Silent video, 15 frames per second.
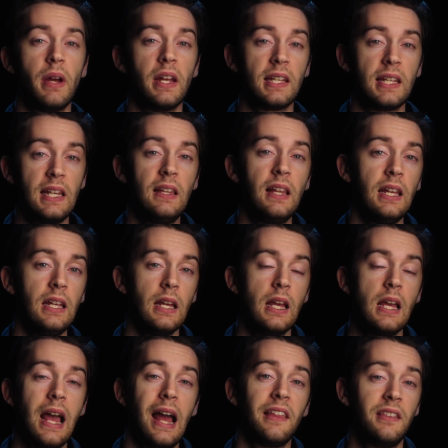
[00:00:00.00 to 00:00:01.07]
my key light.
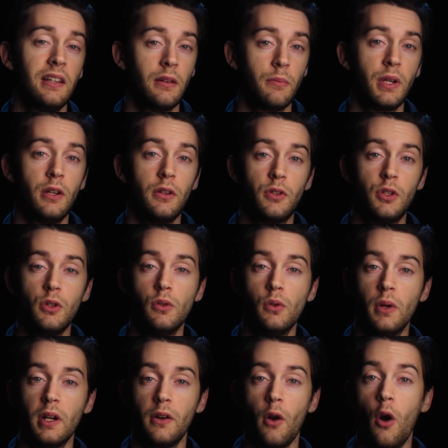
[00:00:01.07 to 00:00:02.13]
I think I'm gonna
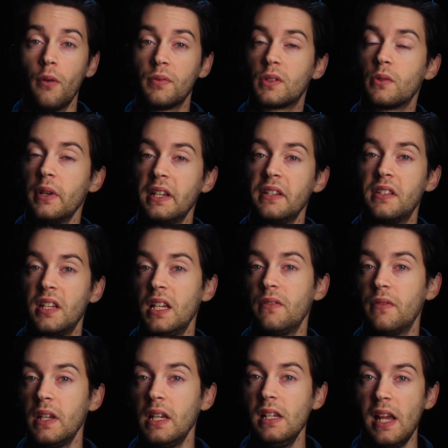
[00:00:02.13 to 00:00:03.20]
do an off-screen
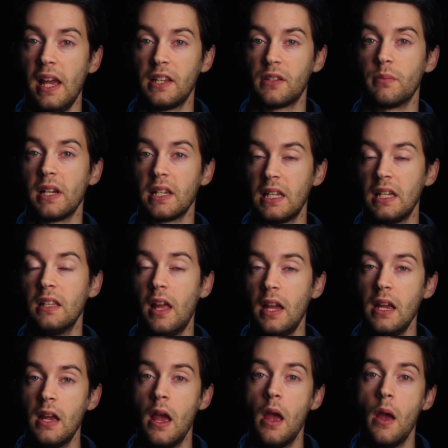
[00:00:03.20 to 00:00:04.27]
TV as my key light,